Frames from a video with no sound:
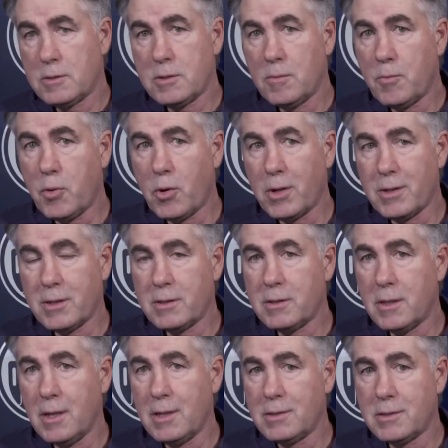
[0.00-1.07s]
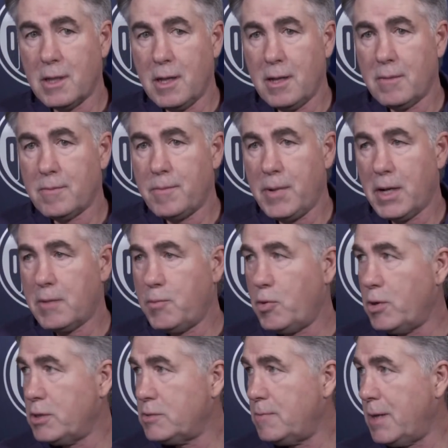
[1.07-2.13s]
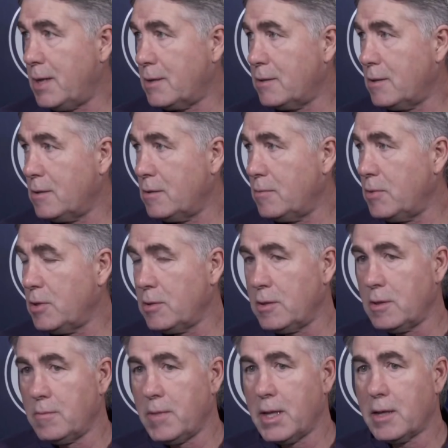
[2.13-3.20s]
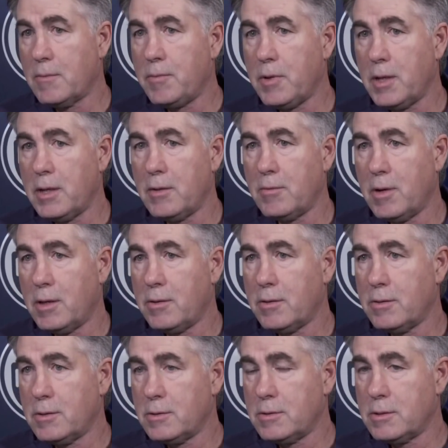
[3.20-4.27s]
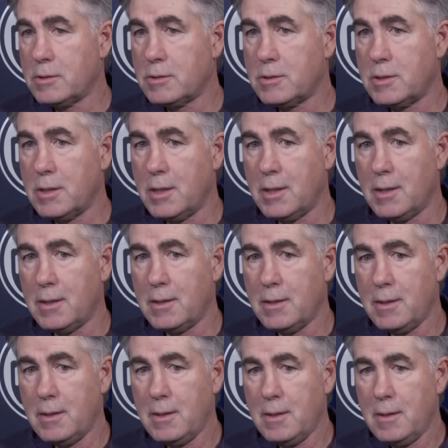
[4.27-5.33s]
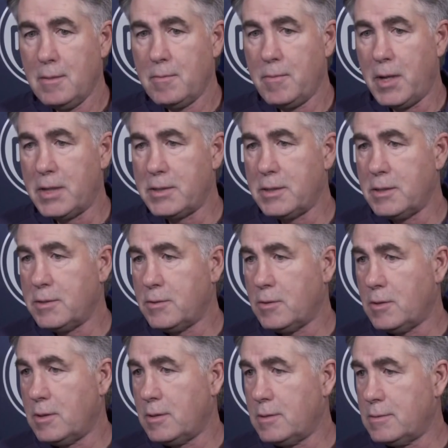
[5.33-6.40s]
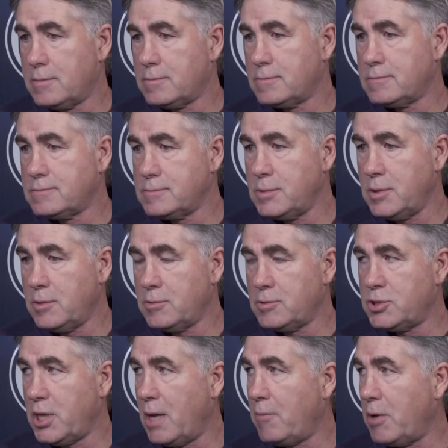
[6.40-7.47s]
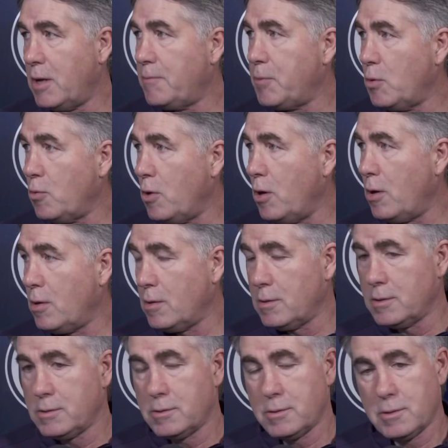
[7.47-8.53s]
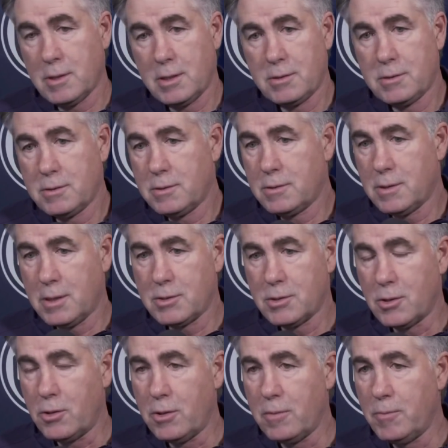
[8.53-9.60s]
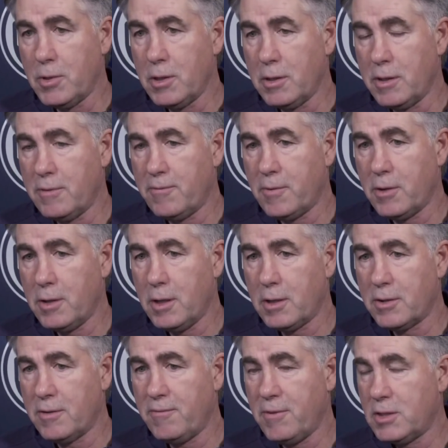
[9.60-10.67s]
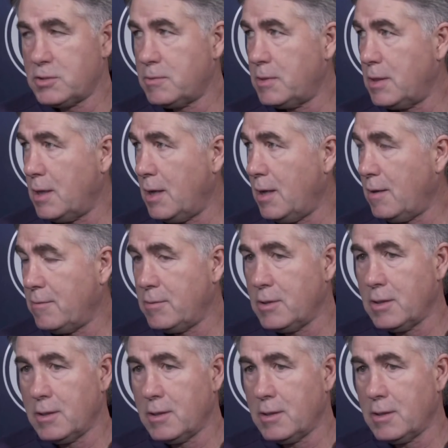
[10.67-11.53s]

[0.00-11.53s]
It's important in today's game. Puck poise back there, the ability to make a play rather than just punt it or, you know, jam it up the wall, that's a good ability for a young defenseman to have.